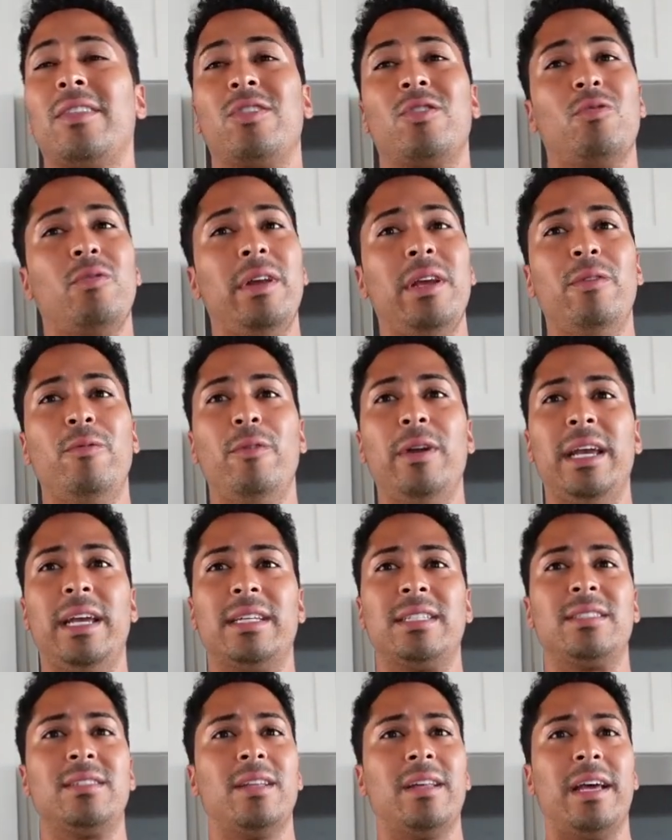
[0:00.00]
3
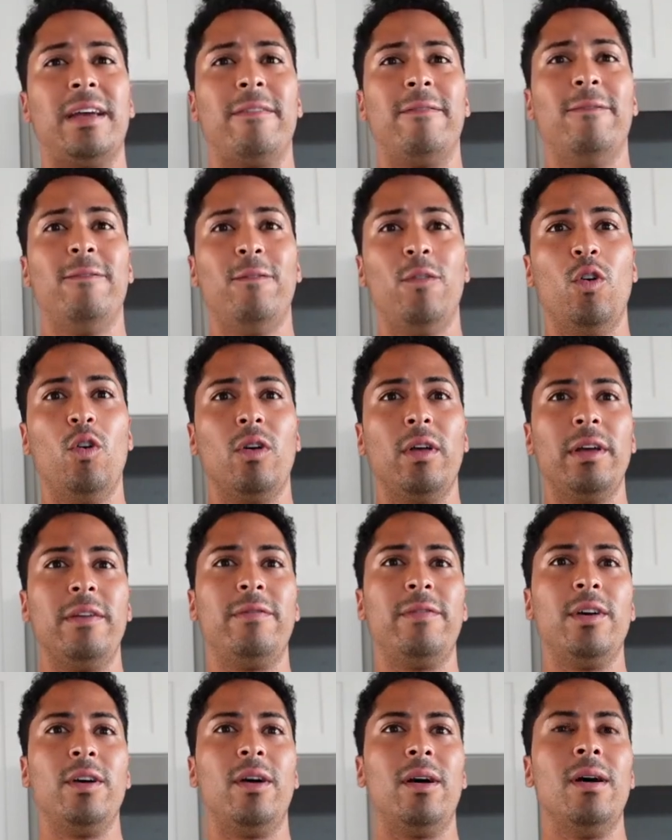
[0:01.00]
weeks to like fully
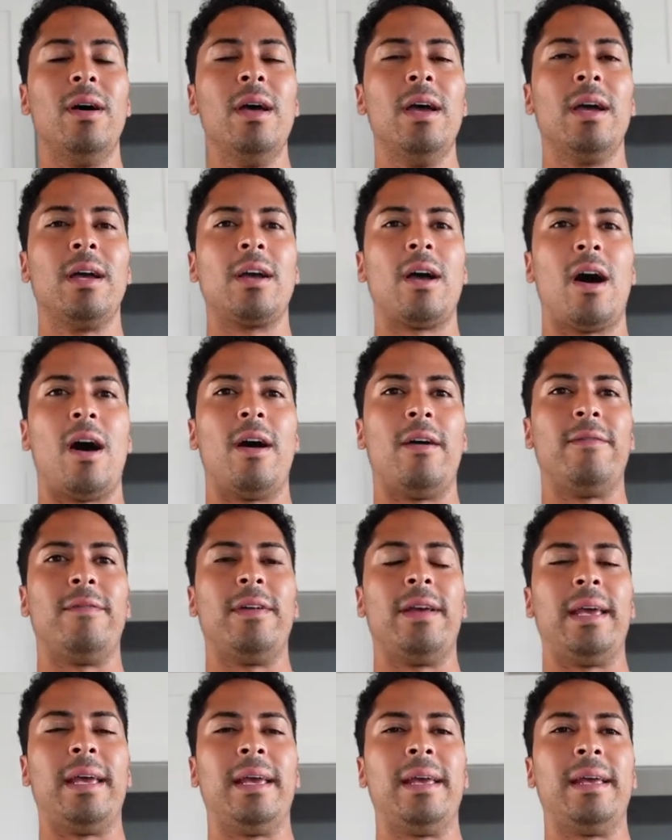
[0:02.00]
feel
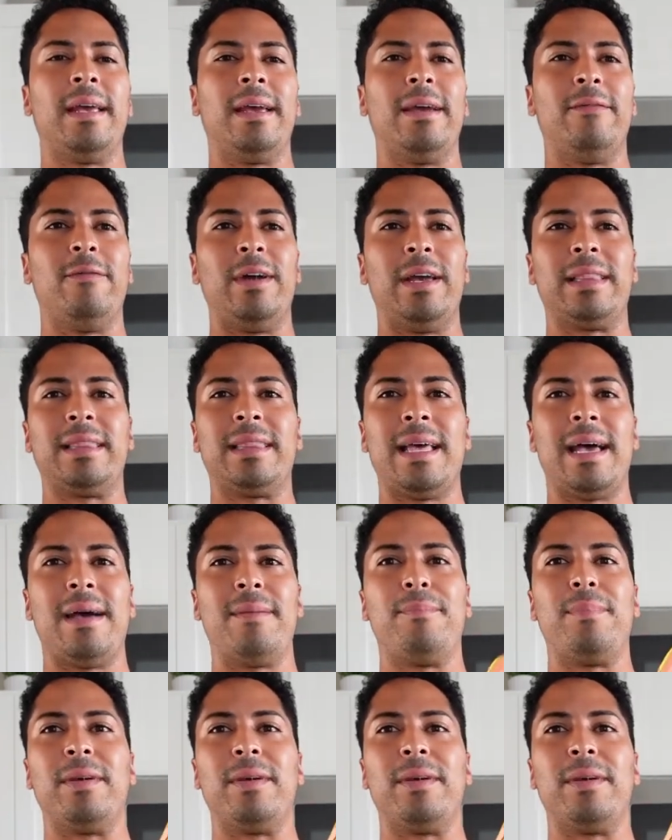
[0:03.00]
confident with them.